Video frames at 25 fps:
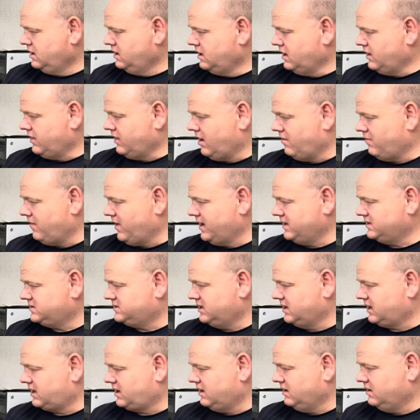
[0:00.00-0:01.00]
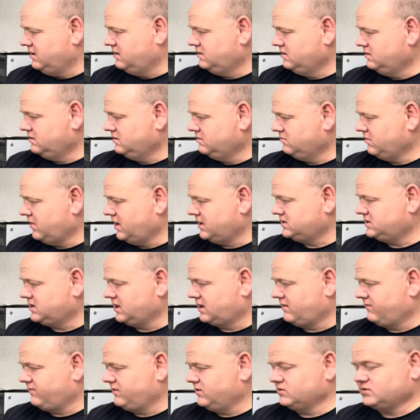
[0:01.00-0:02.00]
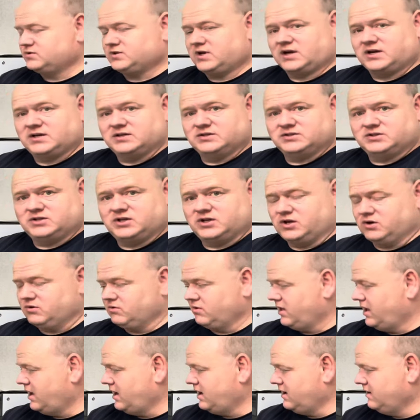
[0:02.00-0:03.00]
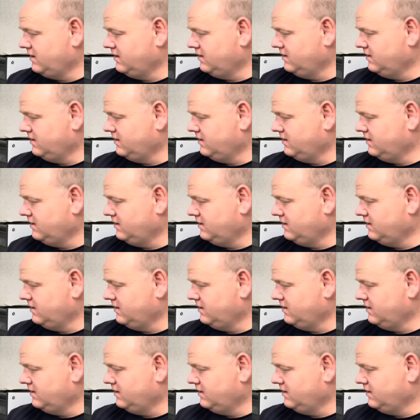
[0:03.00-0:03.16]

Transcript: And that might take a few seconds to do that.